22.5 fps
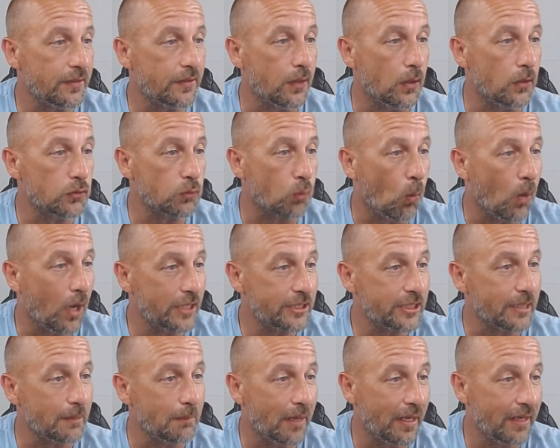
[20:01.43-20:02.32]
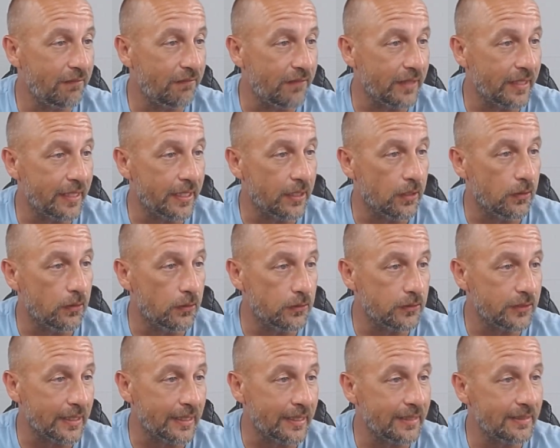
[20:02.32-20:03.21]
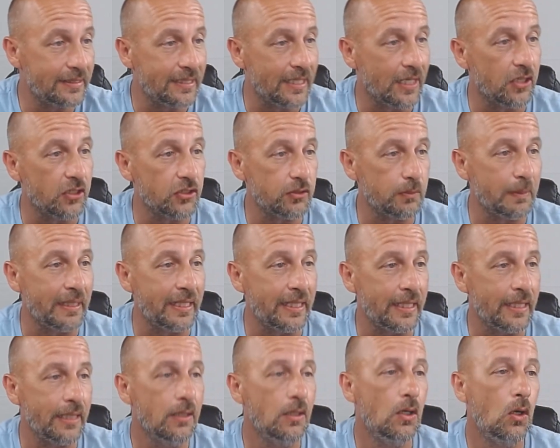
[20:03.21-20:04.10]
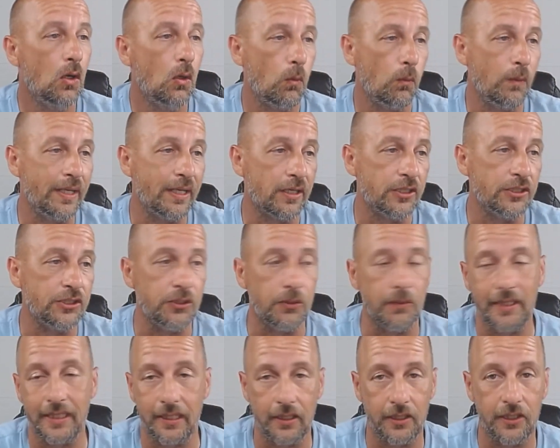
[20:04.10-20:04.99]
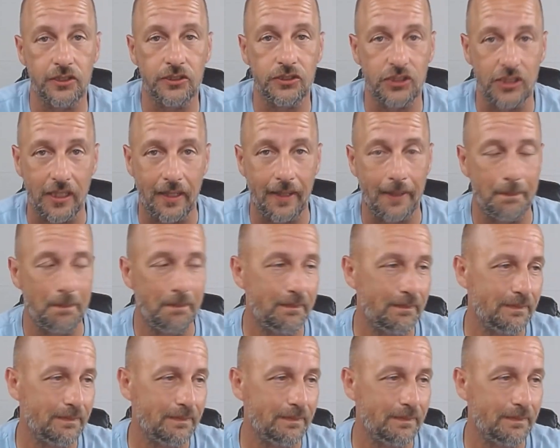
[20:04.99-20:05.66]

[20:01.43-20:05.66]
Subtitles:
to those watching my videos, and it tells me we are doing a good job.